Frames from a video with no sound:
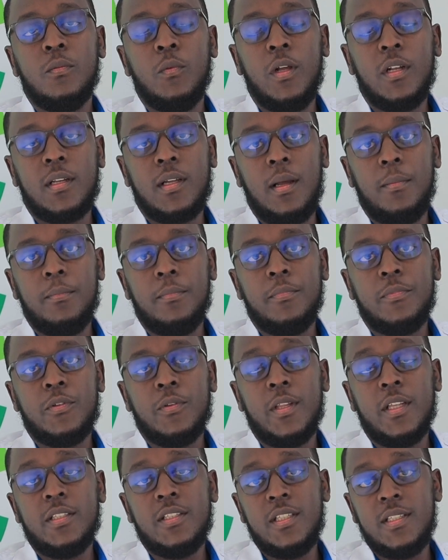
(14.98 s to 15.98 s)
Welcome to
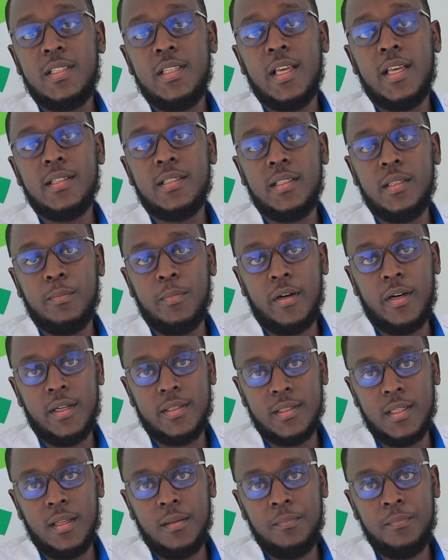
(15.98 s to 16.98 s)
the GCIC
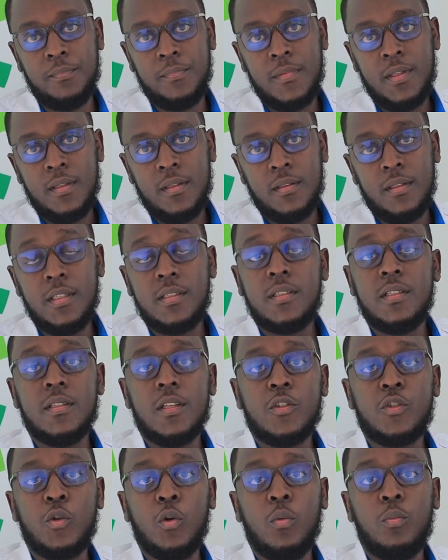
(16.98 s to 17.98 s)
Baraza. This is
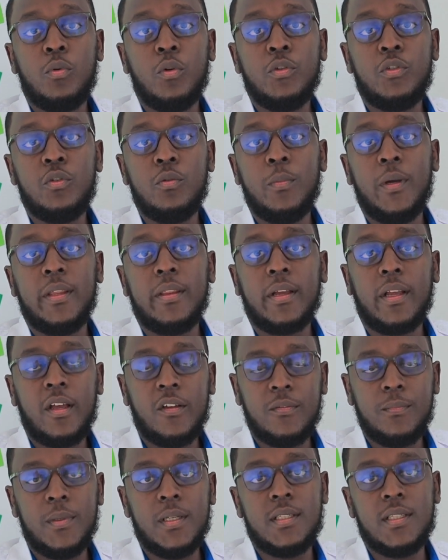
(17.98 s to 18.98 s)
a show brought to you by the
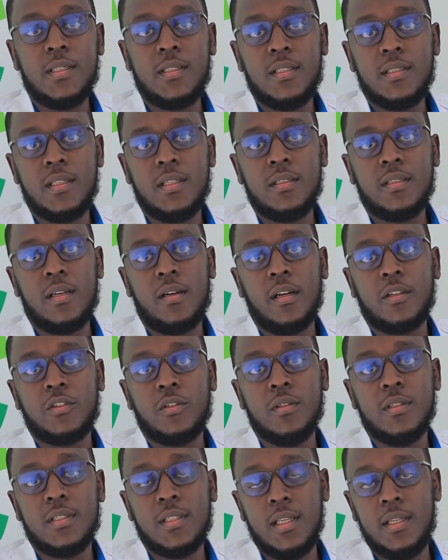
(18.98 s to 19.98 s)
Government Citizen
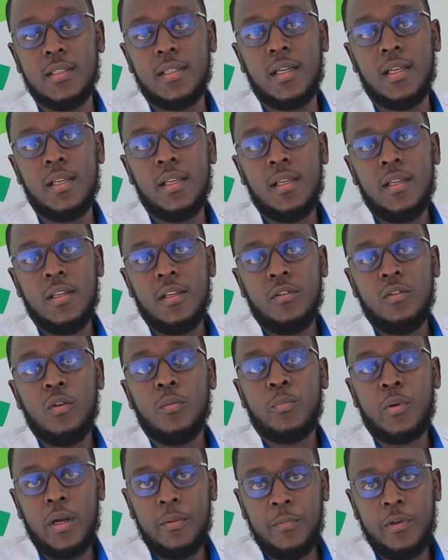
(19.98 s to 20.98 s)
Interaction Center,
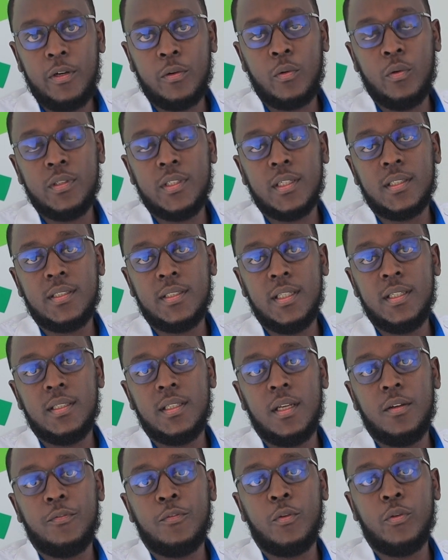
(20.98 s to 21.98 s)
your primary contact
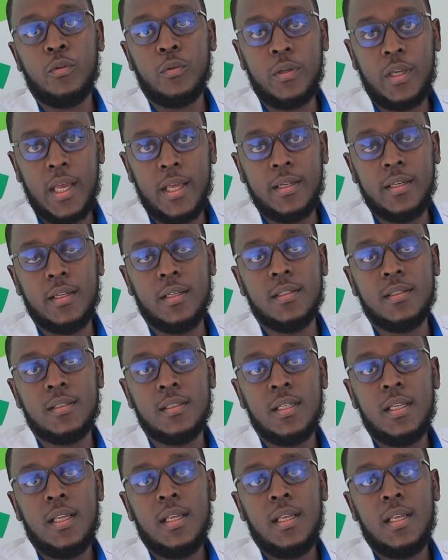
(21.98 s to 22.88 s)
center for Ugandan